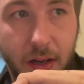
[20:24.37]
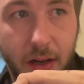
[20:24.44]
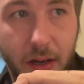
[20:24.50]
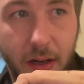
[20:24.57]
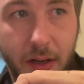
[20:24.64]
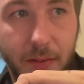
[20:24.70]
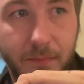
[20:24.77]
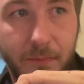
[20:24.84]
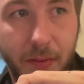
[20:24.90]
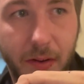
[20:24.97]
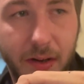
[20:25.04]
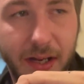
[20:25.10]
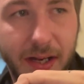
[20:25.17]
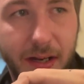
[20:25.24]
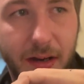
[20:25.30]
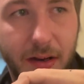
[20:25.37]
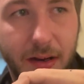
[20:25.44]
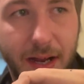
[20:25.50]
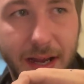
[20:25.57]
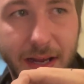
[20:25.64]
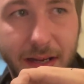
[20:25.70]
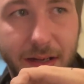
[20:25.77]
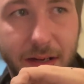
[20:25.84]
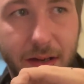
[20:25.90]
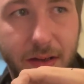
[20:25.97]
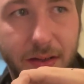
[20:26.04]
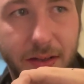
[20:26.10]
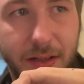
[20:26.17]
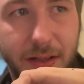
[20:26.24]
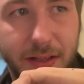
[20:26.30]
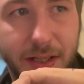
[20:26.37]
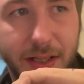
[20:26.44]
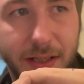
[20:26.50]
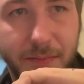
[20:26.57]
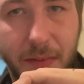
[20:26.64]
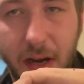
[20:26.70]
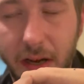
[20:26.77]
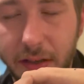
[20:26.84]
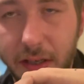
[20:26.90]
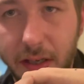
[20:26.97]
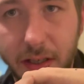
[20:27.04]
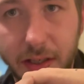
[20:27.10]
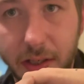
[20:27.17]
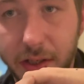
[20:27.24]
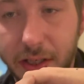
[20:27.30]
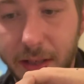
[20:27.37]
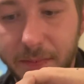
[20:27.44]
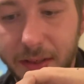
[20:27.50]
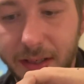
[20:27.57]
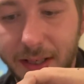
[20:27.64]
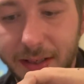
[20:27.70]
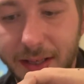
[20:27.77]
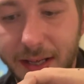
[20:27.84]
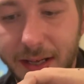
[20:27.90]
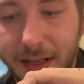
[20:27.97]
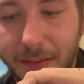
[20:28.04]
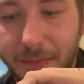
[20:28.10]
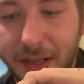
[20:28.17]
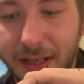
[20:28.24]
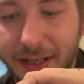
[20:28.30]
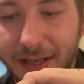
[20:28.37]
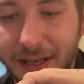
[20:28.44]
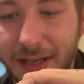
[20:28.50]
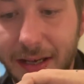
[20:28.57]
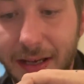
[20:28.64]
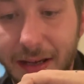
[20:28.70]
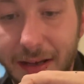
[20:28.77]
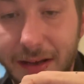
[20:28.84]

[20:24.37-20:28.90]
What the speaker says: her burning her hand on some hot dogs or something like that, and I'm like, yeah.